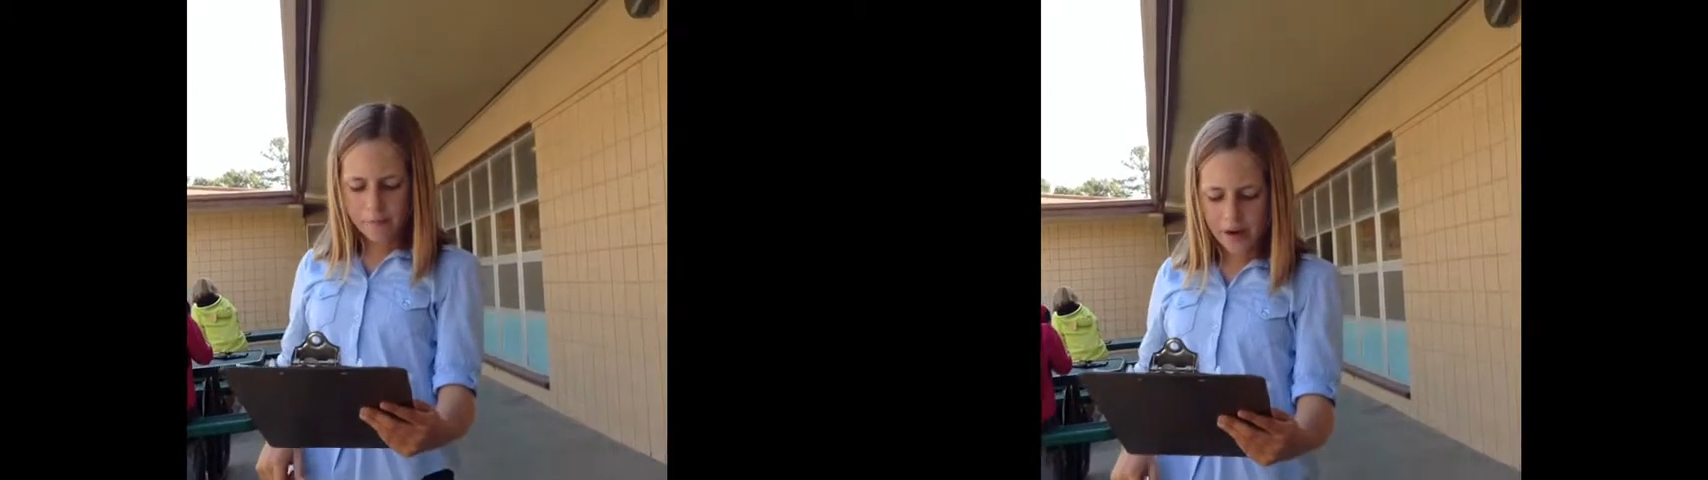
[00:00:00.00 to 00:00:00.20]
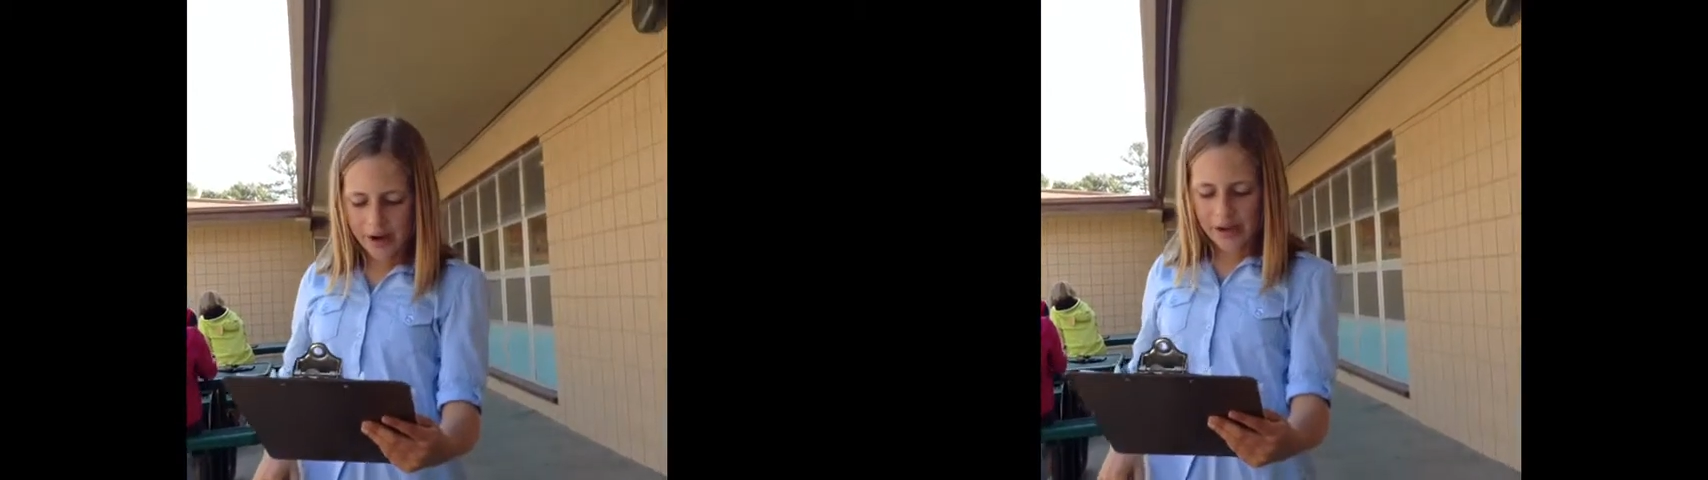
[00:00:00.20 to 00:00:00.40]

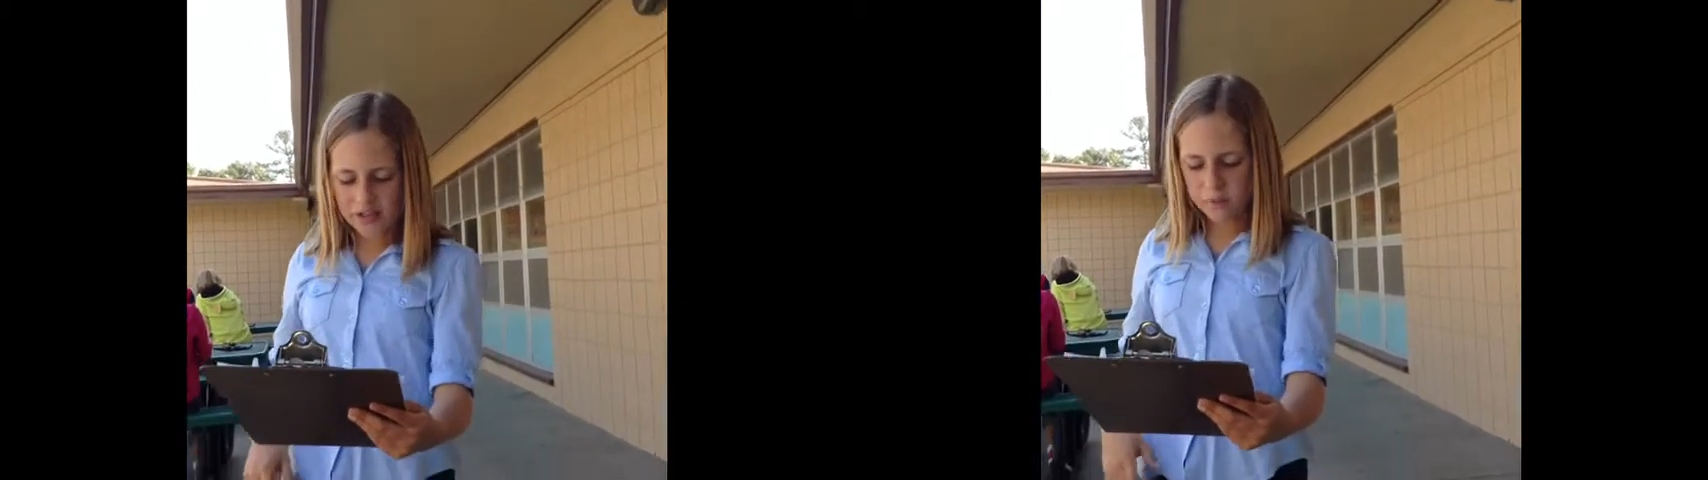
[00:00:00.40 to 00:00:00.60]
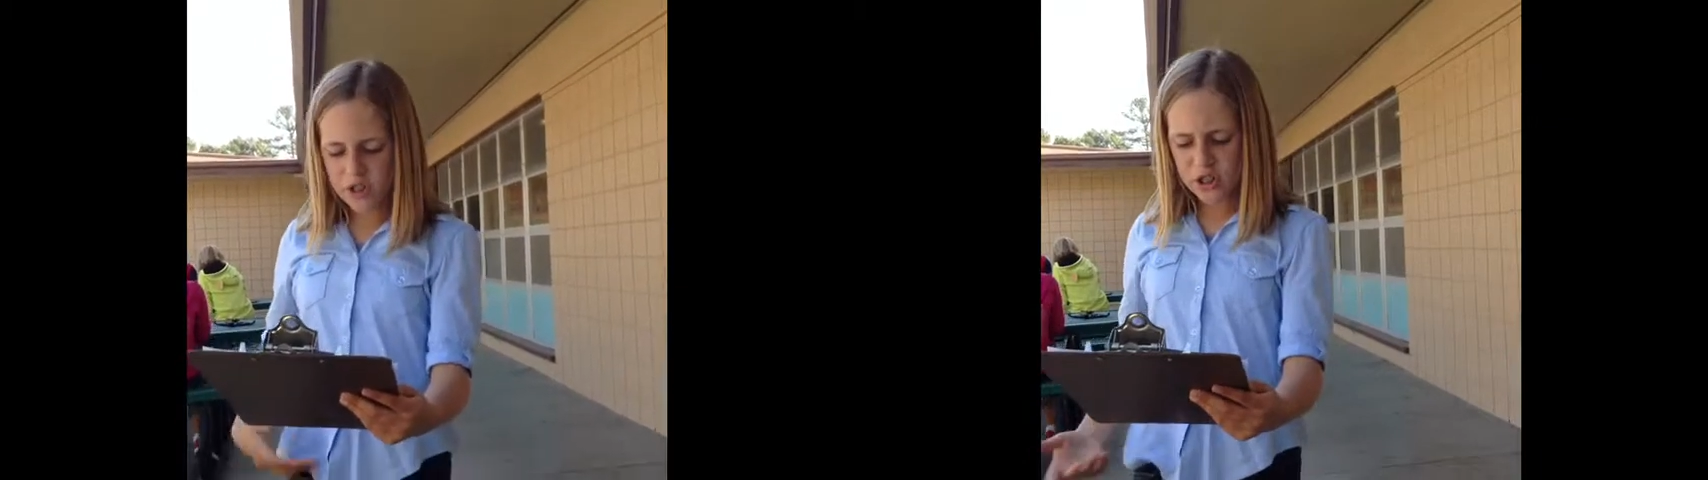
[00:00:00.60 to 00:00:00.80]
bodies,
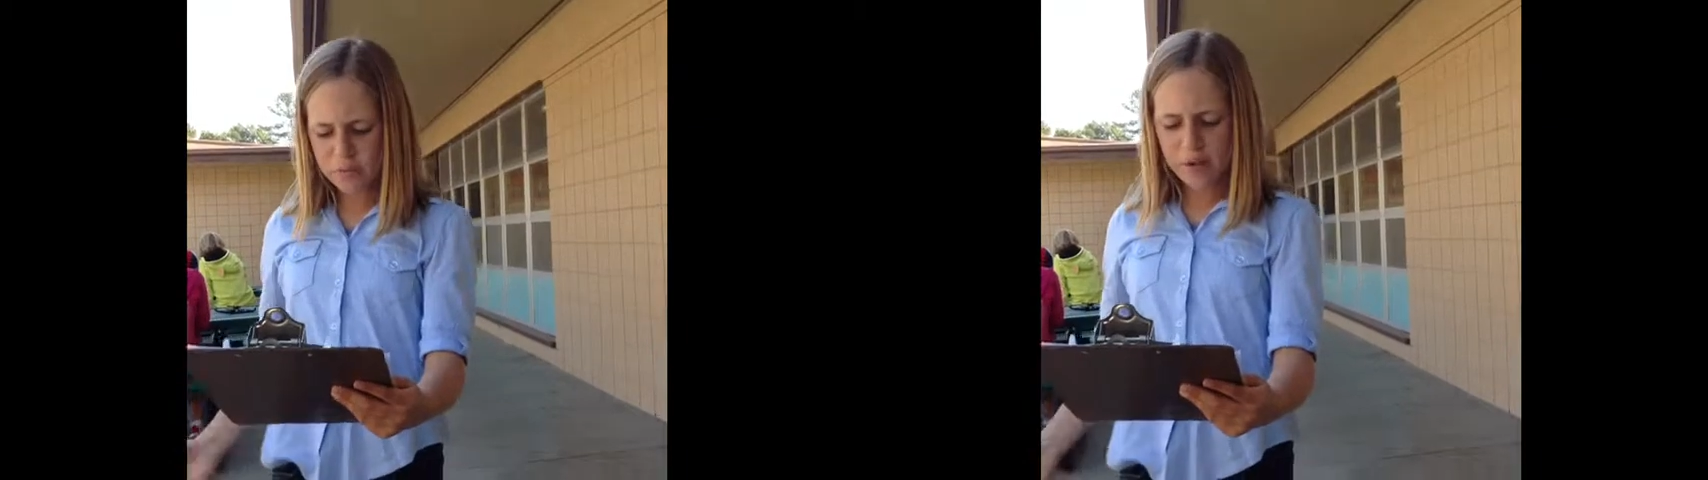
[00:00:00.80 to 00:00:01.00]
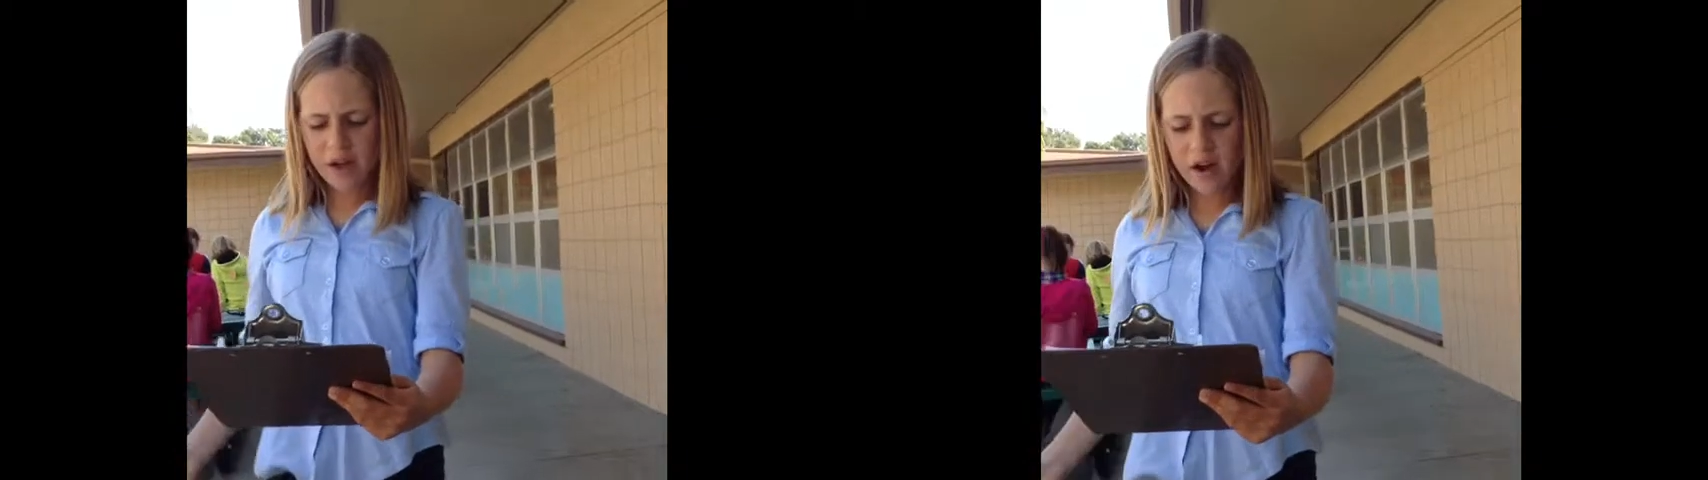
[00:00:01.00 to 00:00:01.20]

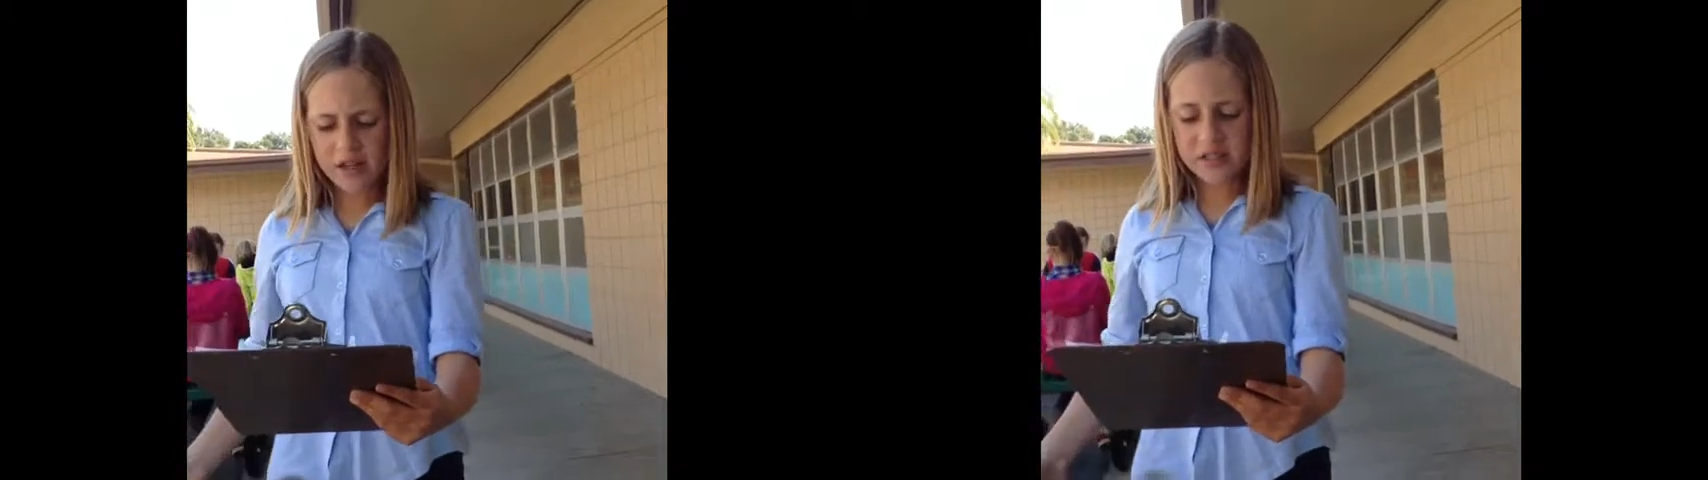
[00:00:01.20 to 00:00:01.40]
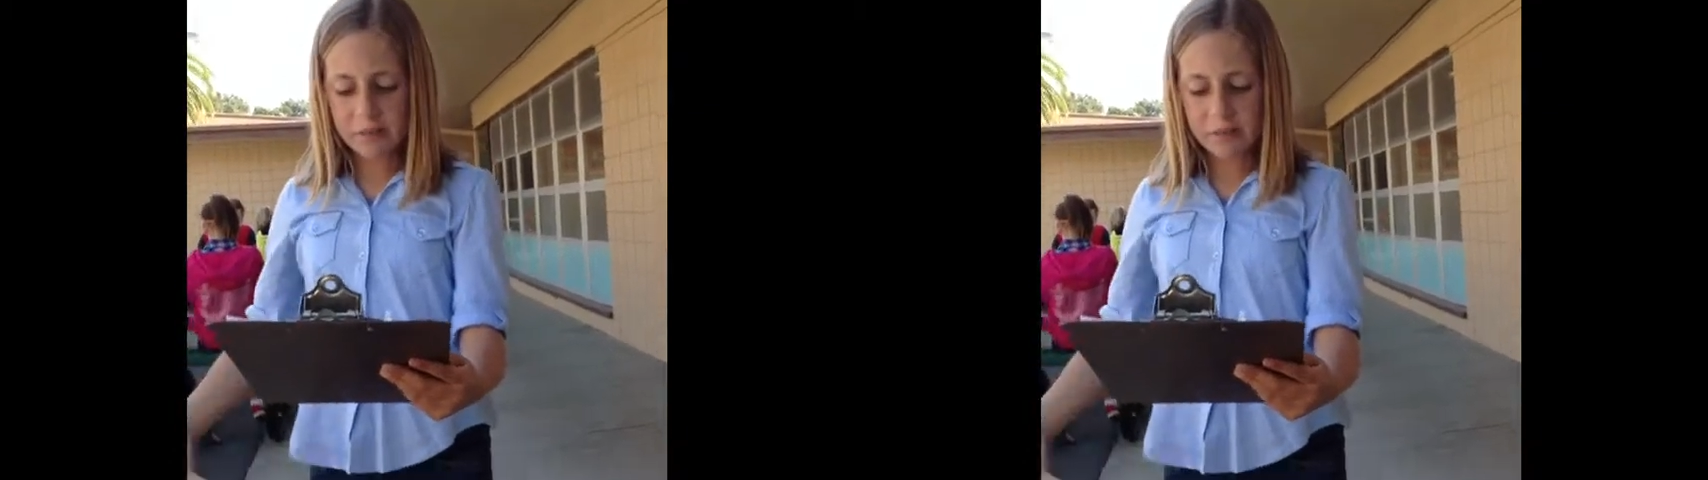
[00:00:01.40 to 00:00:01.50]
worshiping gods,